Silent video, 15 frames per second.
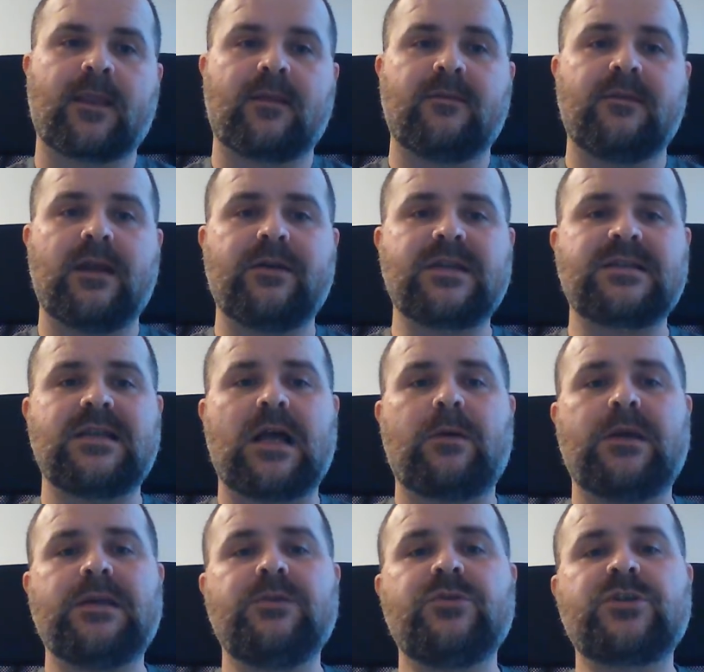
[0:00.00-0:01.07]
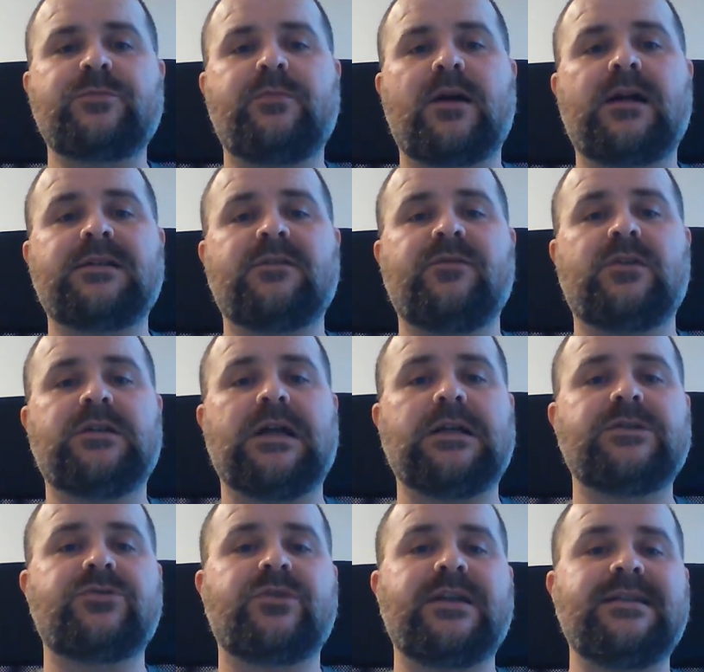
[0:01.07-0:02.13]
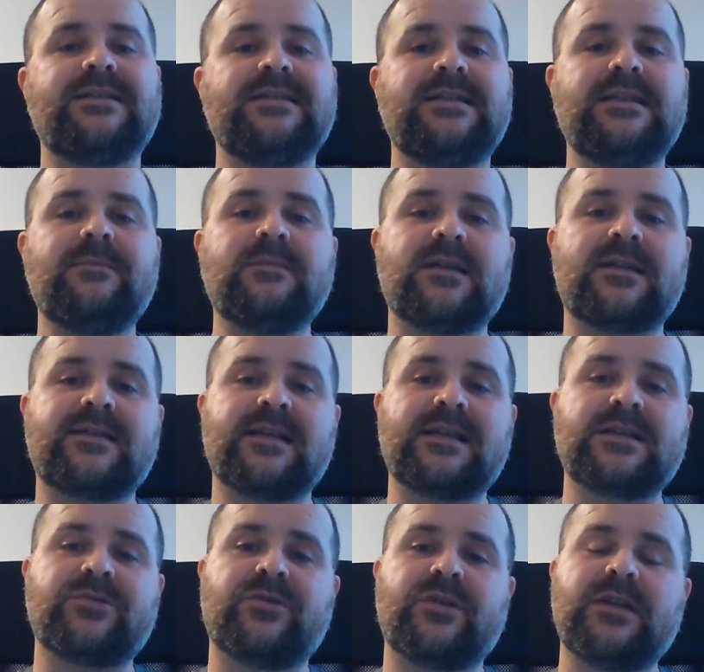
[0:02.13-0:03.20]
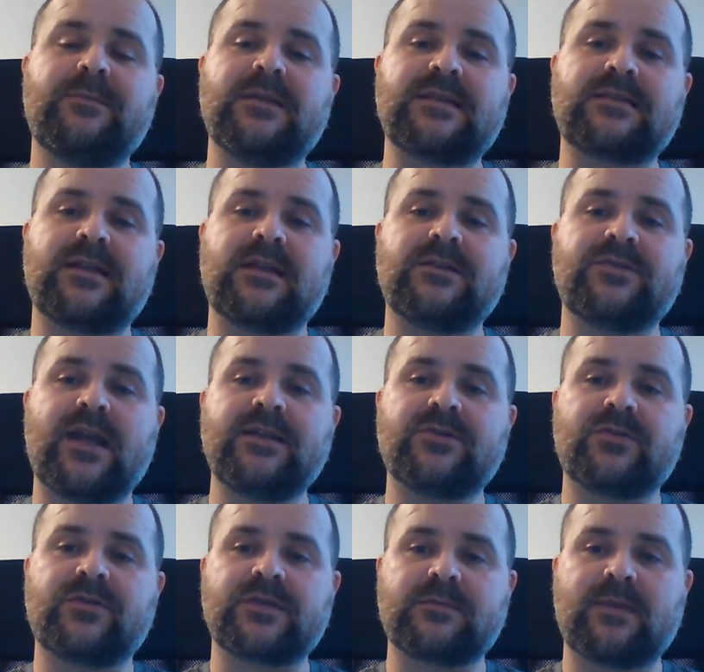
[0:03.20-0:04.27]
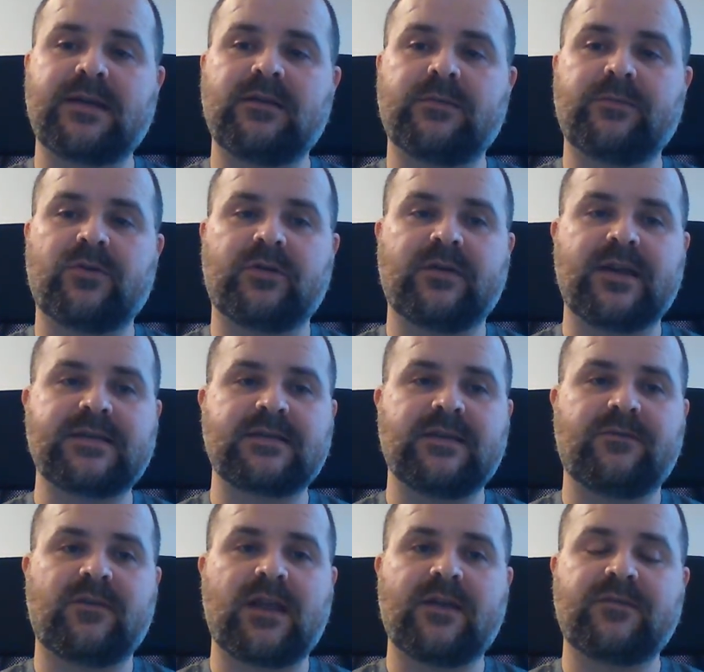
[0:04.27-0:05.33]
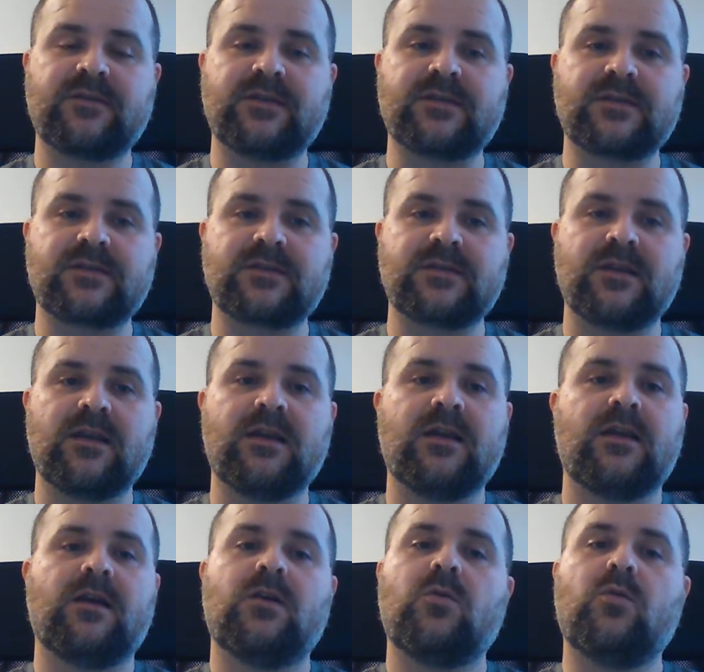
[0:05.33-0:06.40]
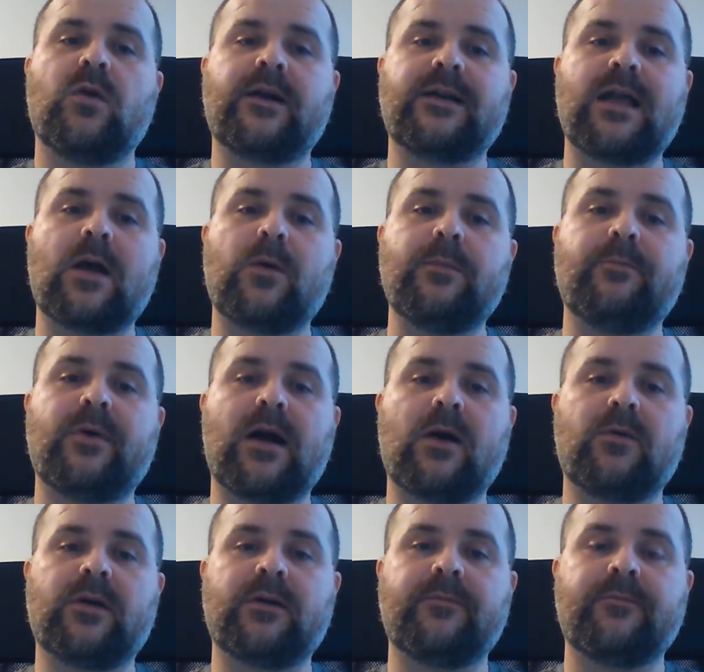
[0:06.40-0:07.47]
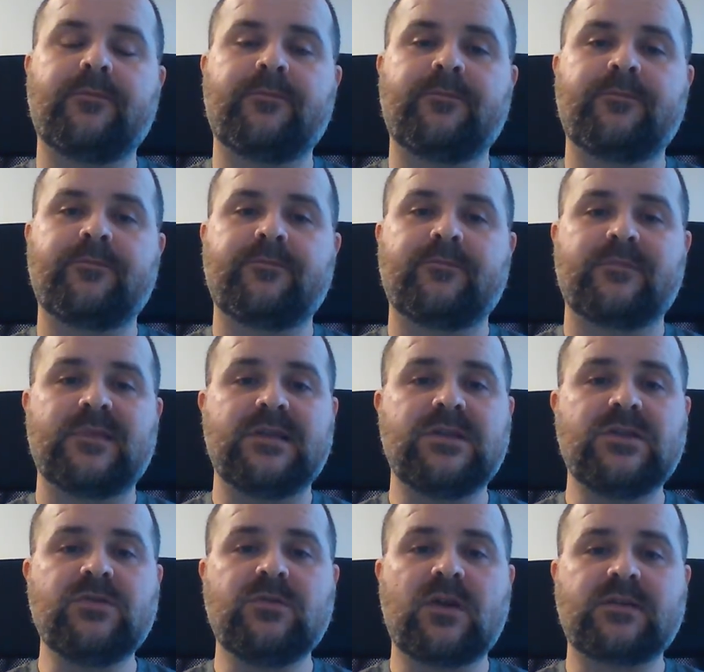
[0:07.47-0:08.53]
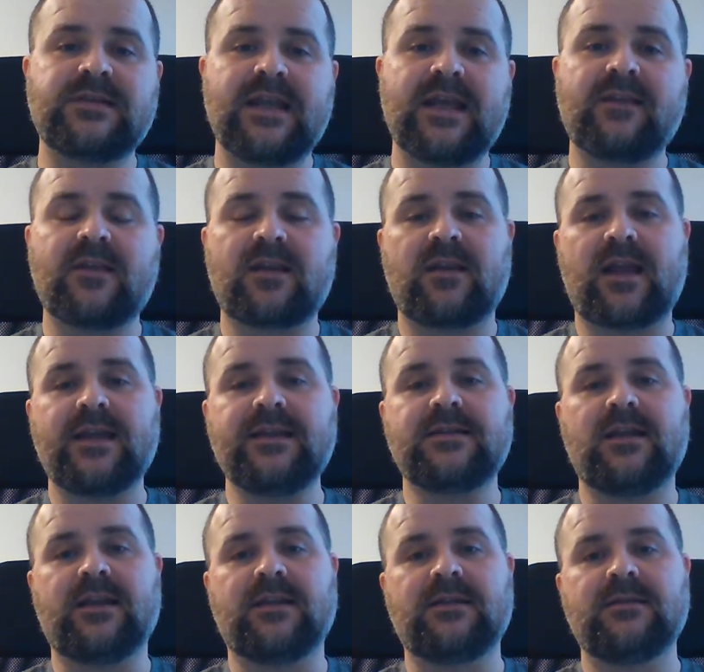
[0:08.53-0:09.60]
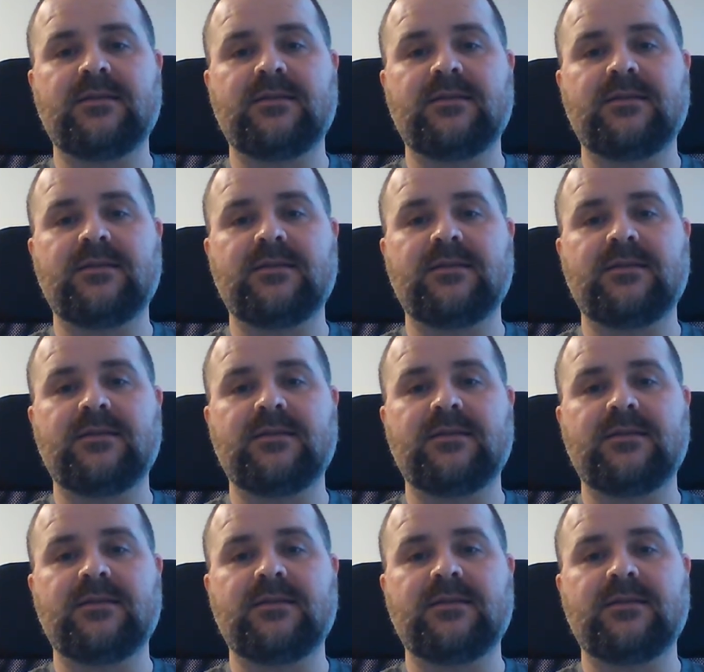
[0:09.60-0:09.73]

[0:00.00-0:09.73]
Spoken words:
There is now a huge part of your country deemed as extremist and dangerous by the progressive leftists who are now in power. Do not take that lightly.